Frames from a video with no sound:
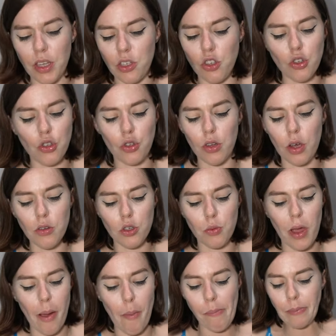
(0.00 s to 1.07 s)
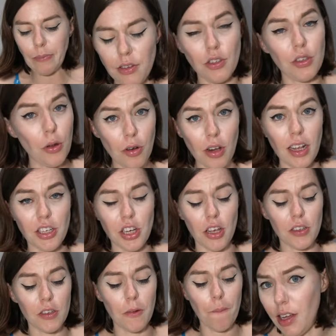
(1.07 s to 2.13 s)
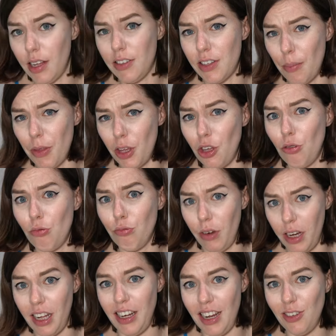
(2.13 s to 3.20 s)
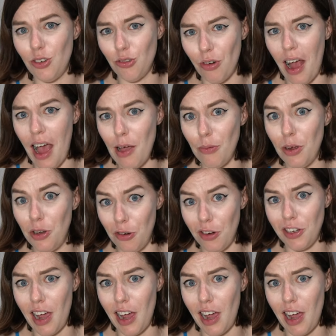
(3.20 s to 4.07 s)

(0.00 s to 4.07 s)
It's just so sweet, so delicious, and something you really need to try when you're in